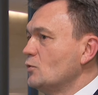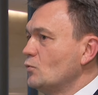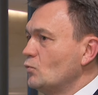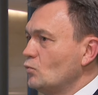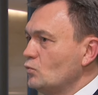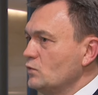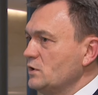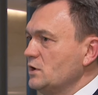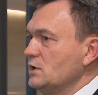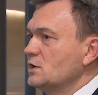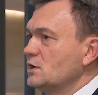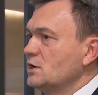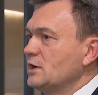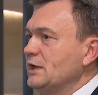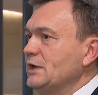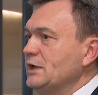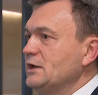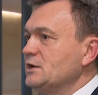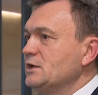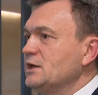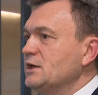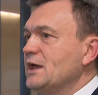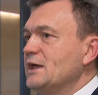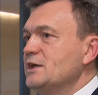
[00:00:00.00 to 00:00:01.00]
We are
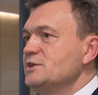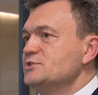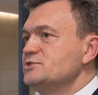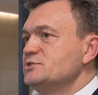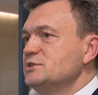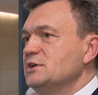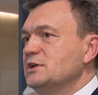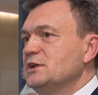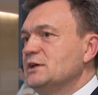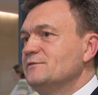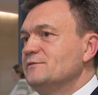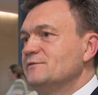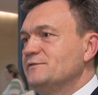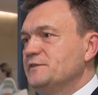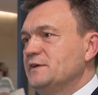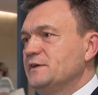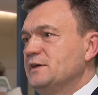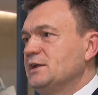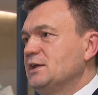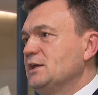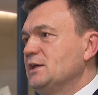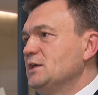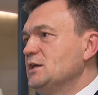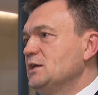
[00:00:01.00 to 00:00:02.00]
engaged in a
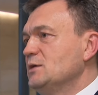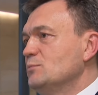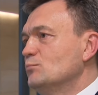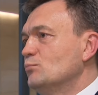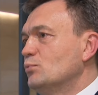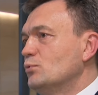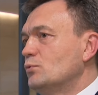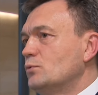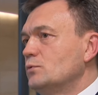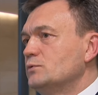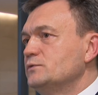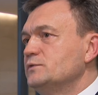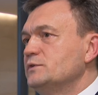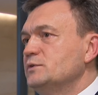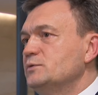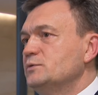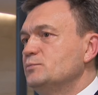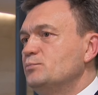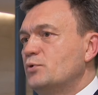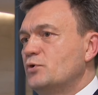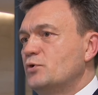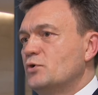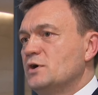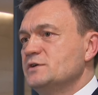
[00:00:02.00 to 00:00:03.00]
very
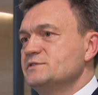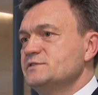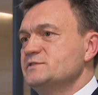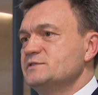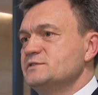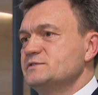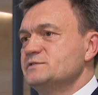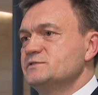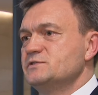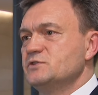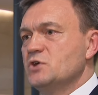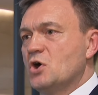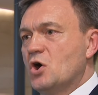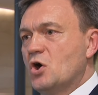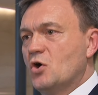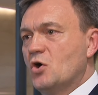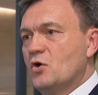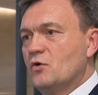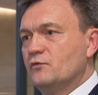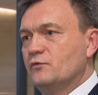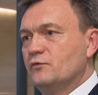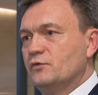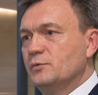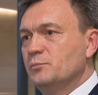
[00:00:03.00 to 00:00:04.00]
important process
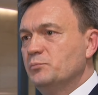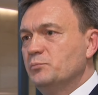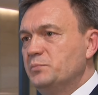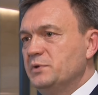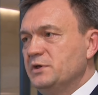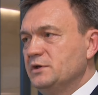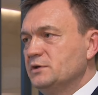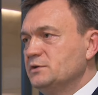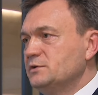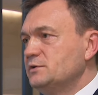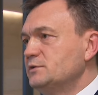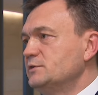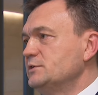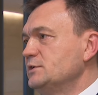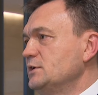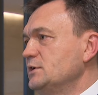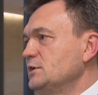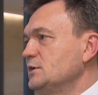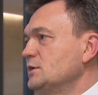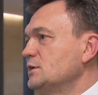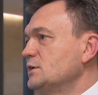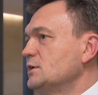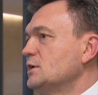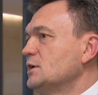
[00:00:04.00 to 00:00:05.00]
of
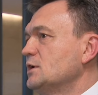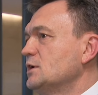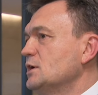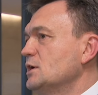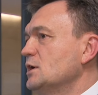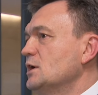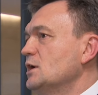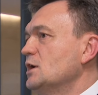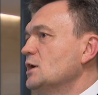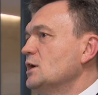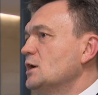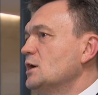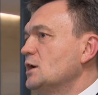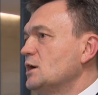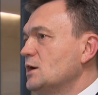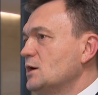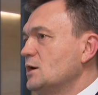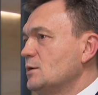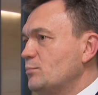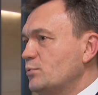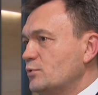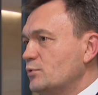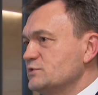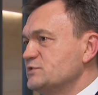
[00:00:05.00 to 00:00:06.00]
building
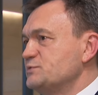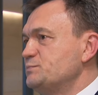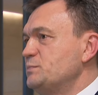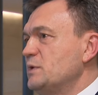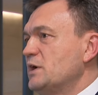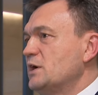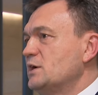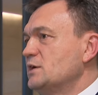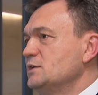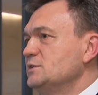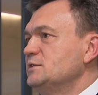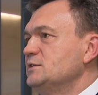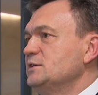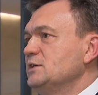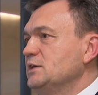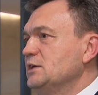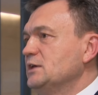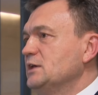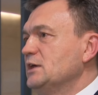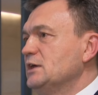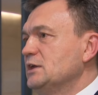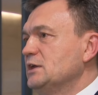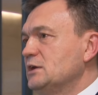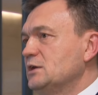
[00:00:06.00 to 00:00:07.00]
prosperity
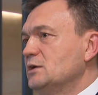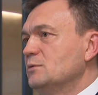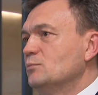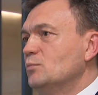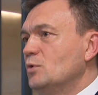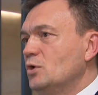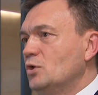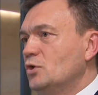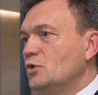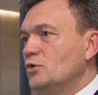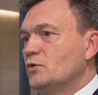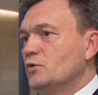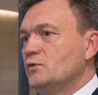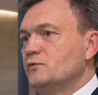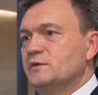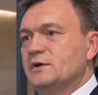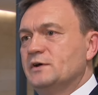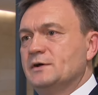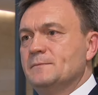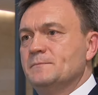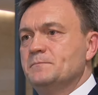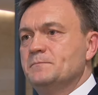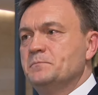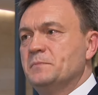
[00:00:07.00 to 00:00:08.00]
in
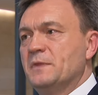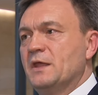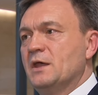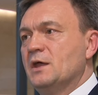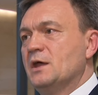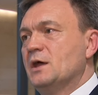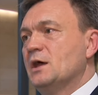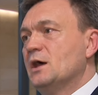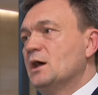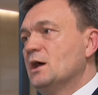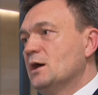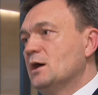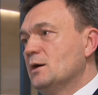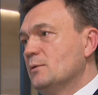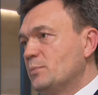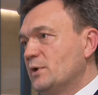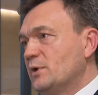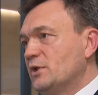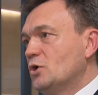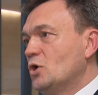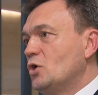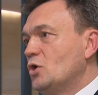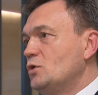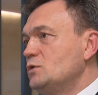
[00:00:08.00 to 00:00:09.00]
Moldova,
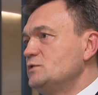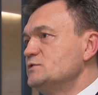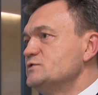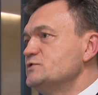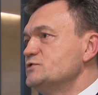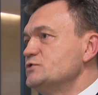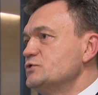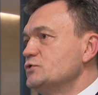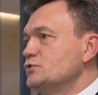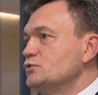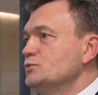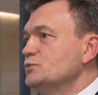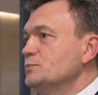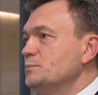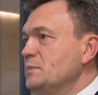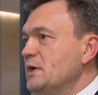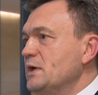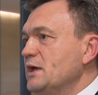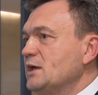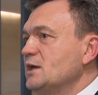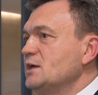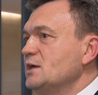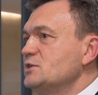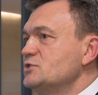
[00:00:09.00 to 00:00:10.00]
but also
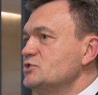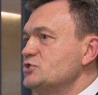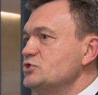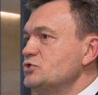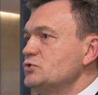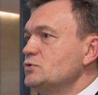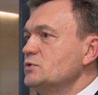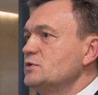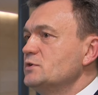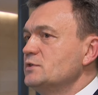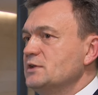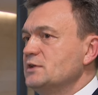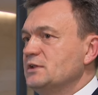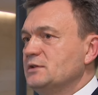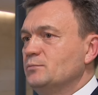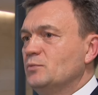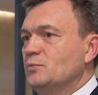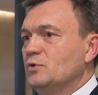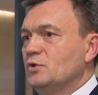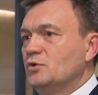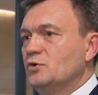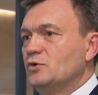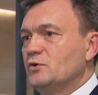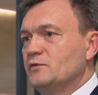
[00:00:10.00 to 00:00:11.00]
making sure that
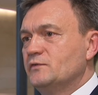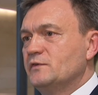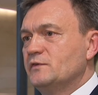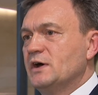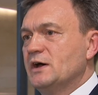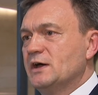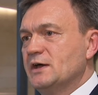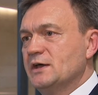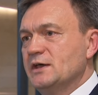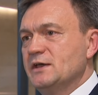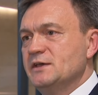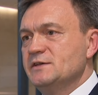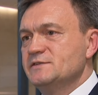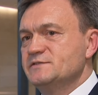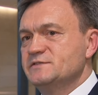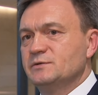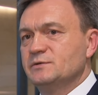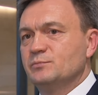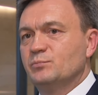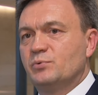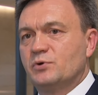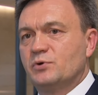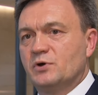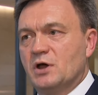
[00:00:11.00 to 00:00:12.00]
Moldova is a
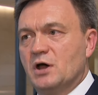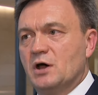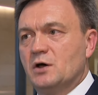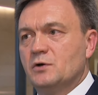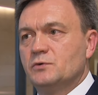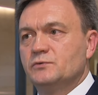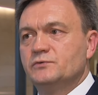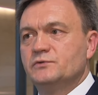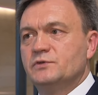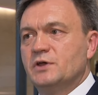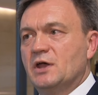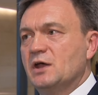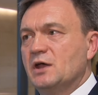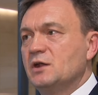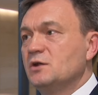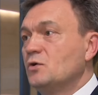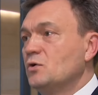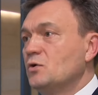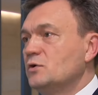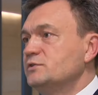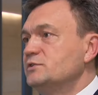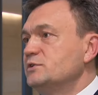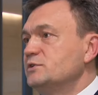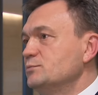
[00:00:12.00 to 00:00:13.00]
proud and
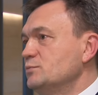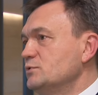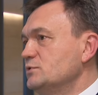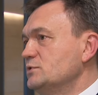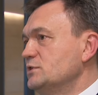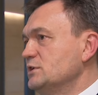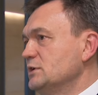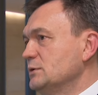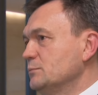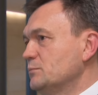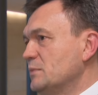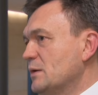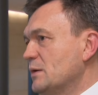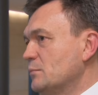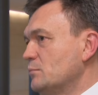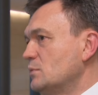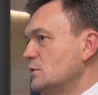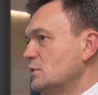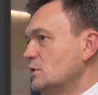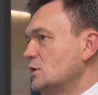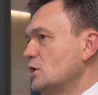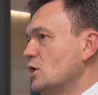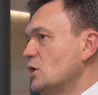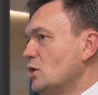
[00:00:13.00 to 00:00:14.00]
contributing
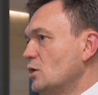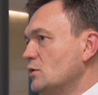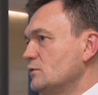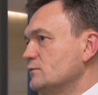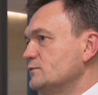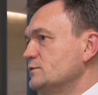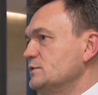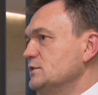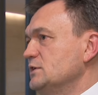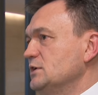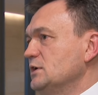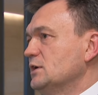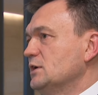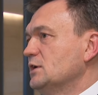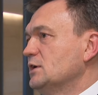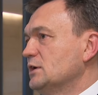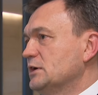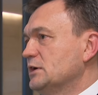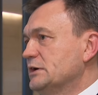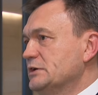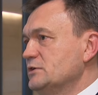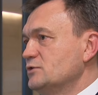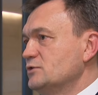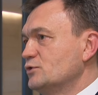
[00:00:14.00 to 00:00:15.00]
member of the
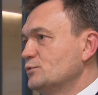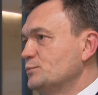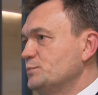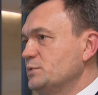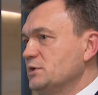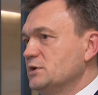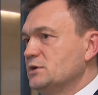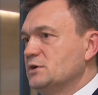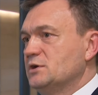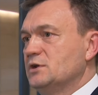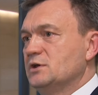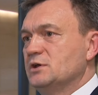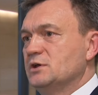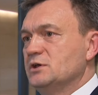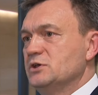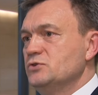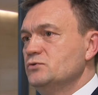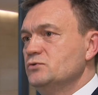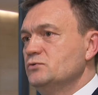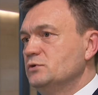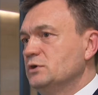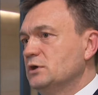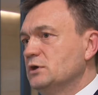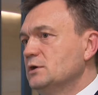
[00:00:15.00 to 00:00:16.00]
European
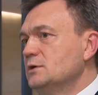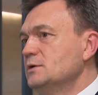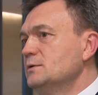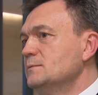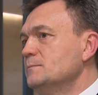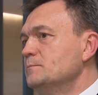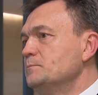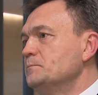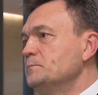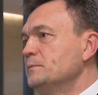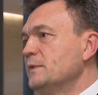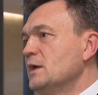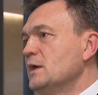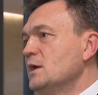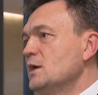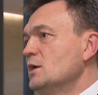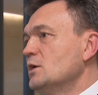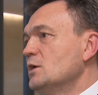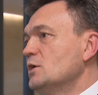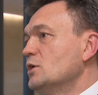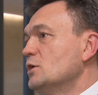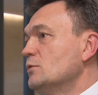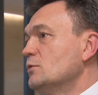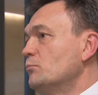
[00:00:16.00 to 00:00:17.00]
Union.
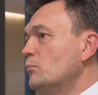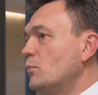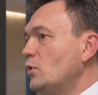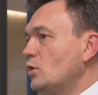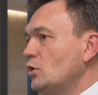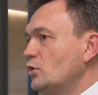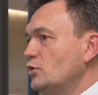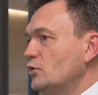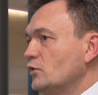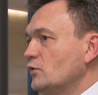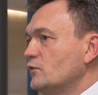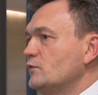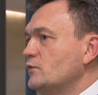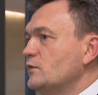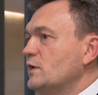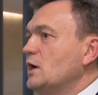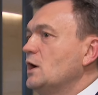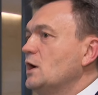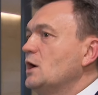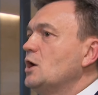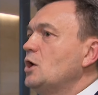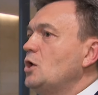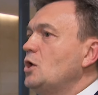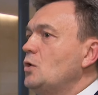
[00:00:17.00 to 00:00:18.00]

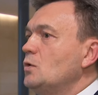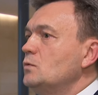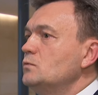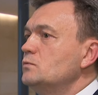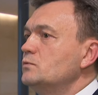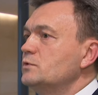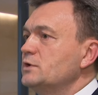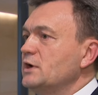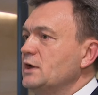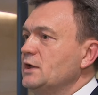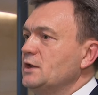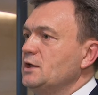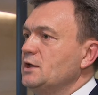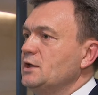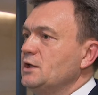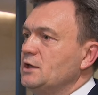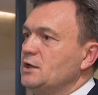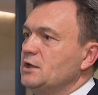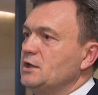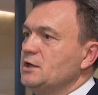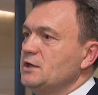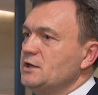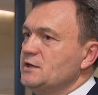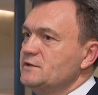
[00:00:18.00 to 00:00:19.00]
Moldova
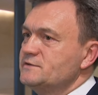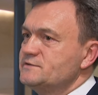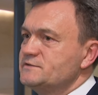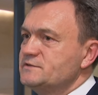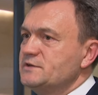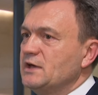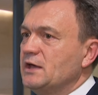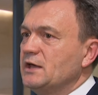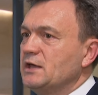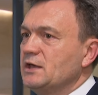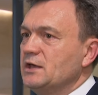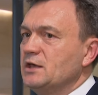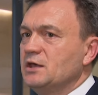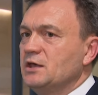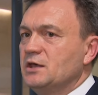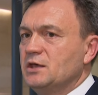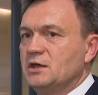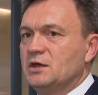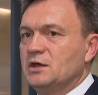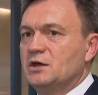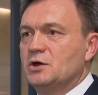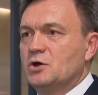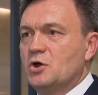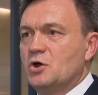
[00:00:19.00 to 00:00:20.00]
already is taking
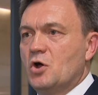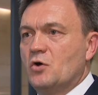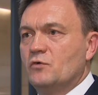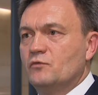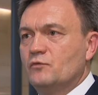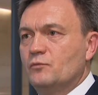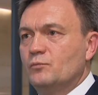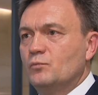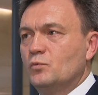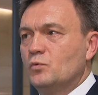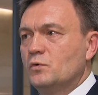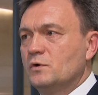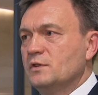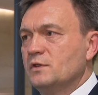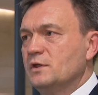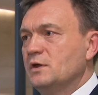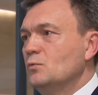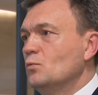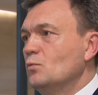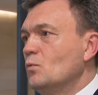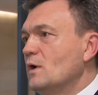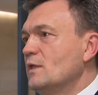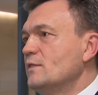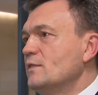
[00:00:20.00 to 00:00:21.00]
care of more
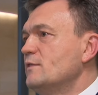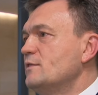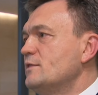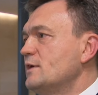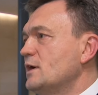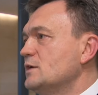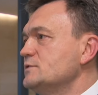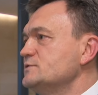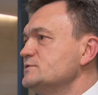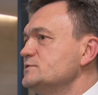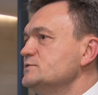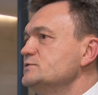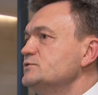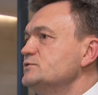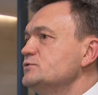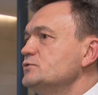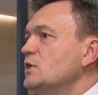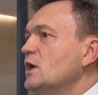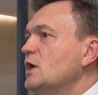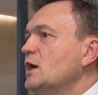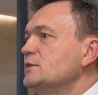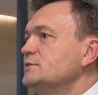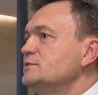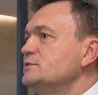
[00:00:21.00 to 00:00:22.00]
than
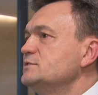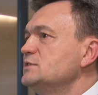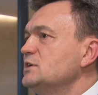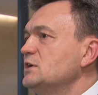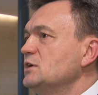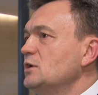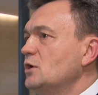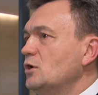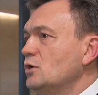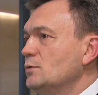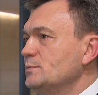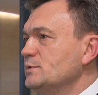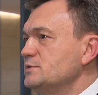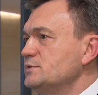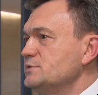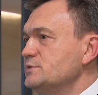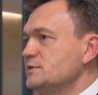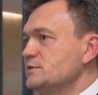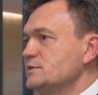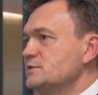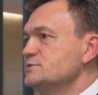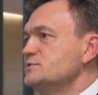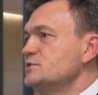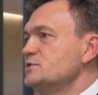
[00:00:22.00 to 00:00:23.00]
1,200
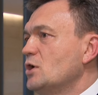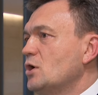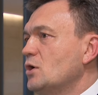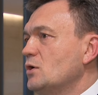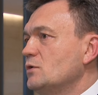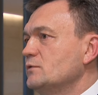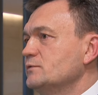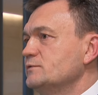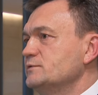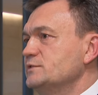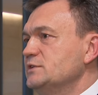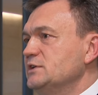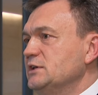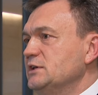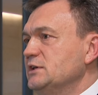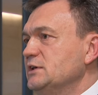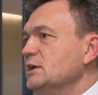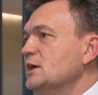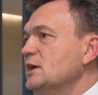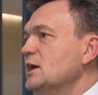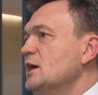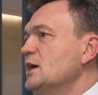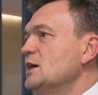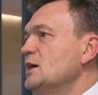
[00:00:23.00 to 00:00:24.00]
kilometers of the
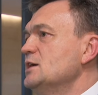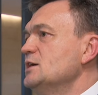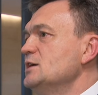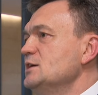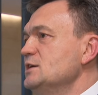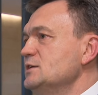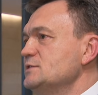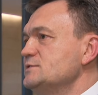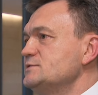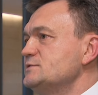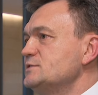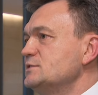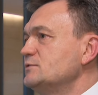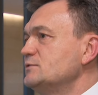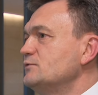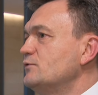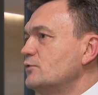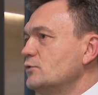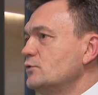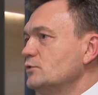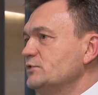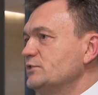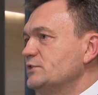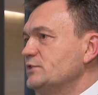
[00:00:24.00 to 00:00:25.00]
eastern
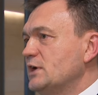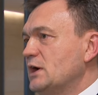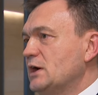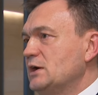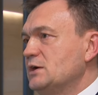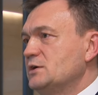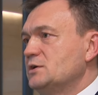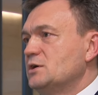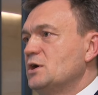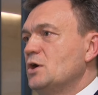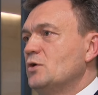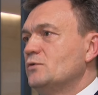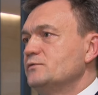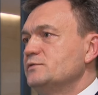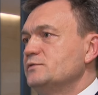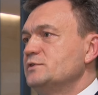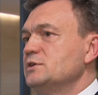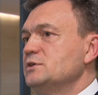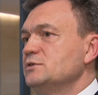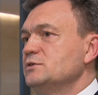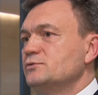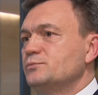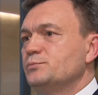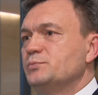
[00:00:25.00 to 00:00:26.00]
frontier of the
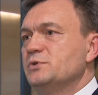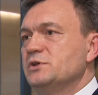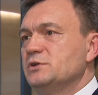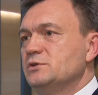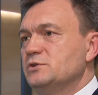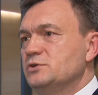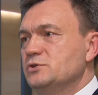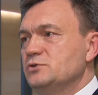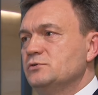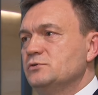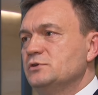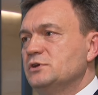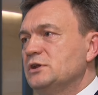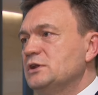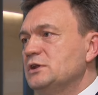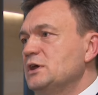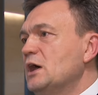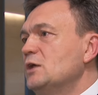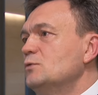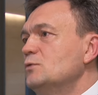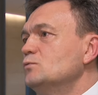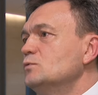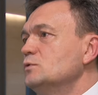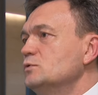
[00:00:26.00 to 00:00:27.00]
European Union,
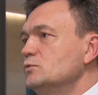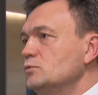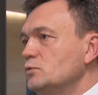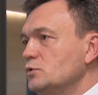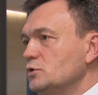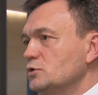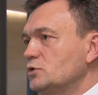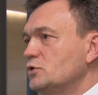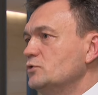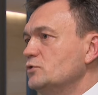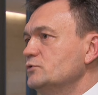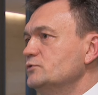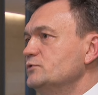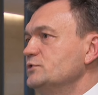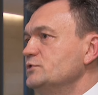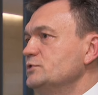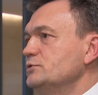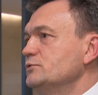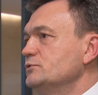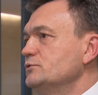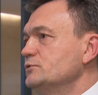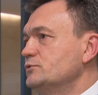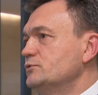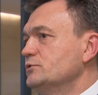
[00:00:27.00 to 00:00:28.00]
and we will
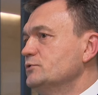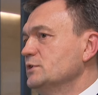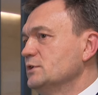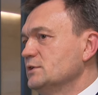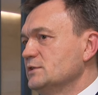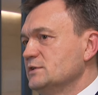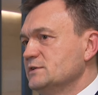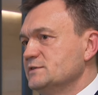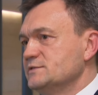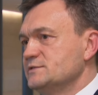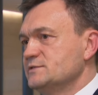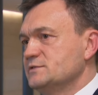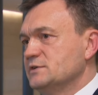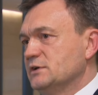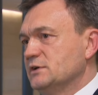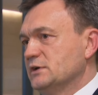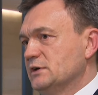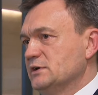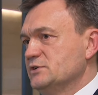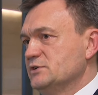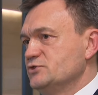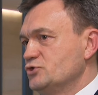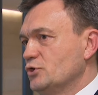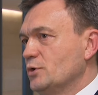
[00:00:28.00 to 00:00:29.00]
continue doing this
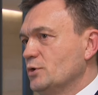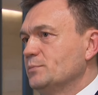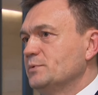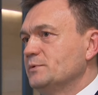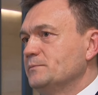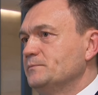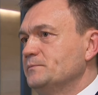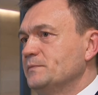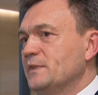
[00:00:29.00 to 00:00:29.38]
job.